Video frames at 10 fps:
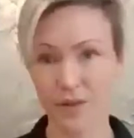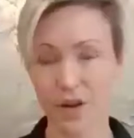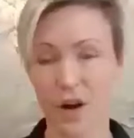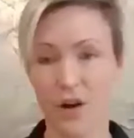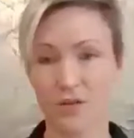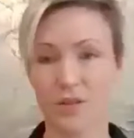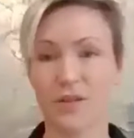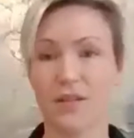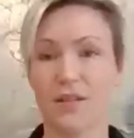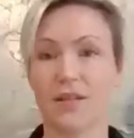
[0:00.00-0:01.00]
heart
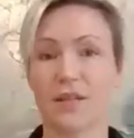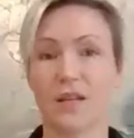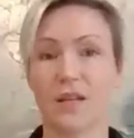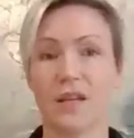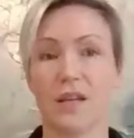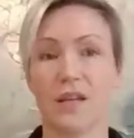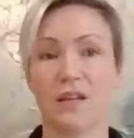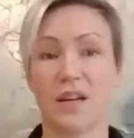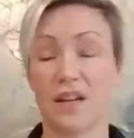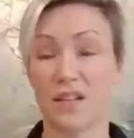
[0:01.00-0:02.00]
disease,
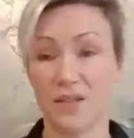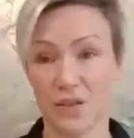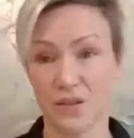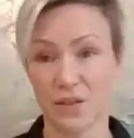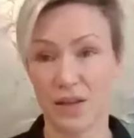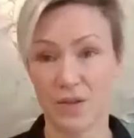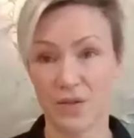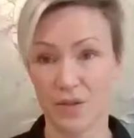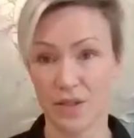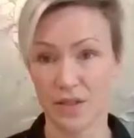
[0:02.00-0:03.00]
and
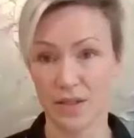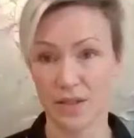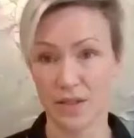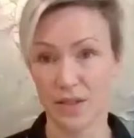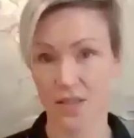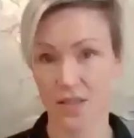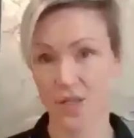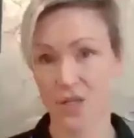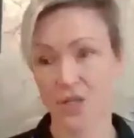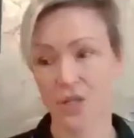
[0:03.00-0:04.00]
circulatory disease.
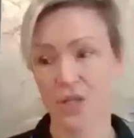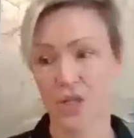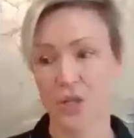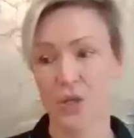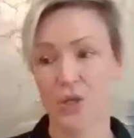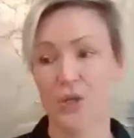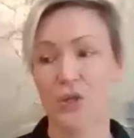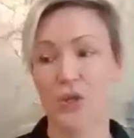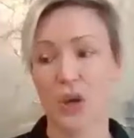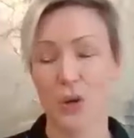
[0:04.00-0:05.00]

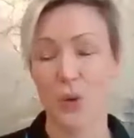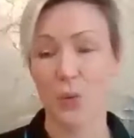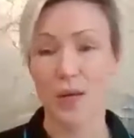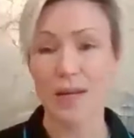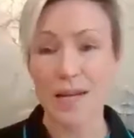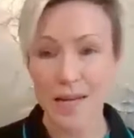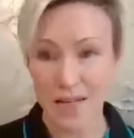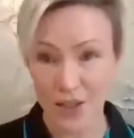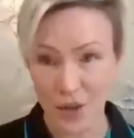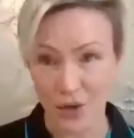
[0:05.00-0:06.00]
So what we
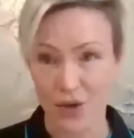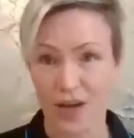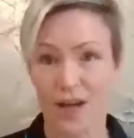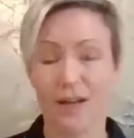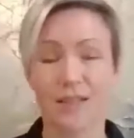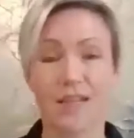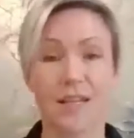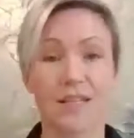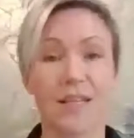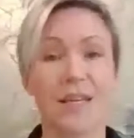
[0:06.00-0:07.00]
need to look at
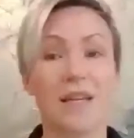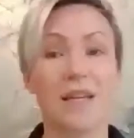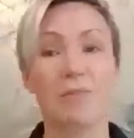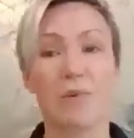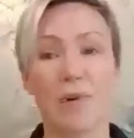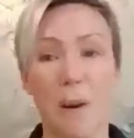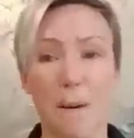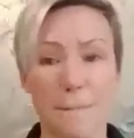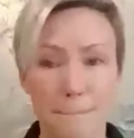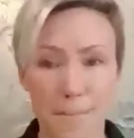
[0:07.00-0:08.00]
is eating more
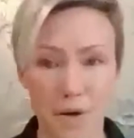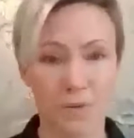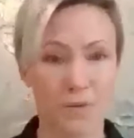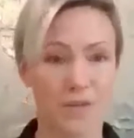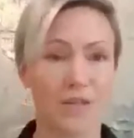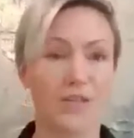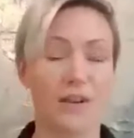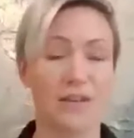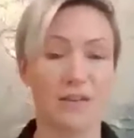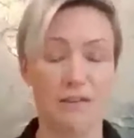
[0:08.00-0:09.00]

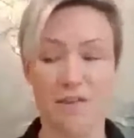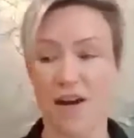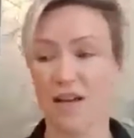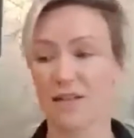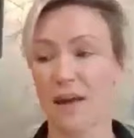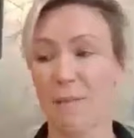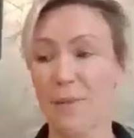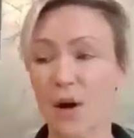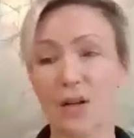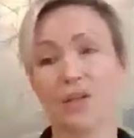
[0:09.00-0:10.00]
monounsaturated fats and
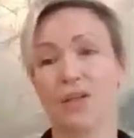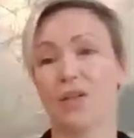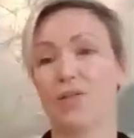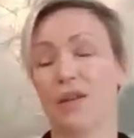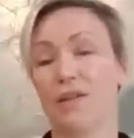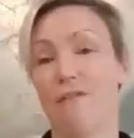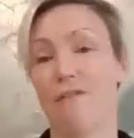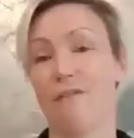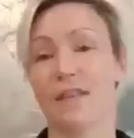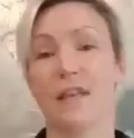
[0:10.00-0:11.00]
polyunsaturated
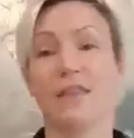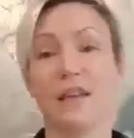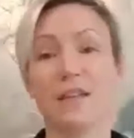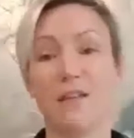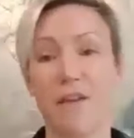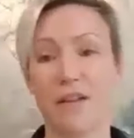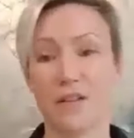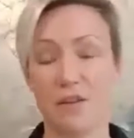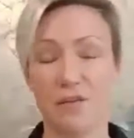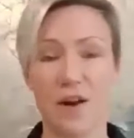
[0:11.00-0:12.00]
fats. And these are fats
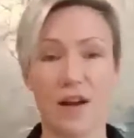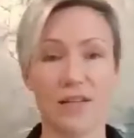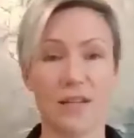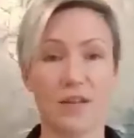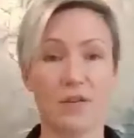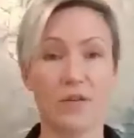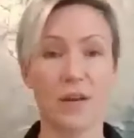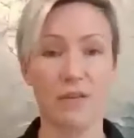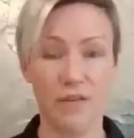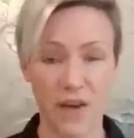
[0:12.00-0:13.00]
that you find in
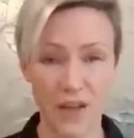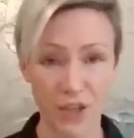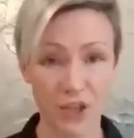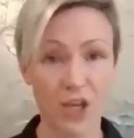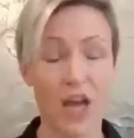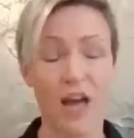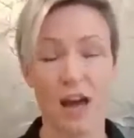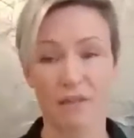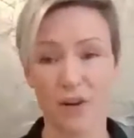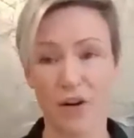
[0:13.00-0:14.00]
oily fish,
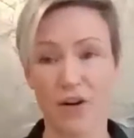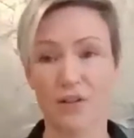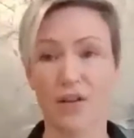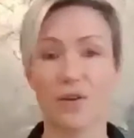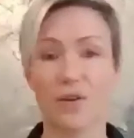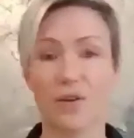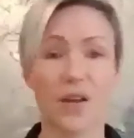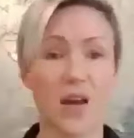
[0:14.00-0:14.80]
avocados,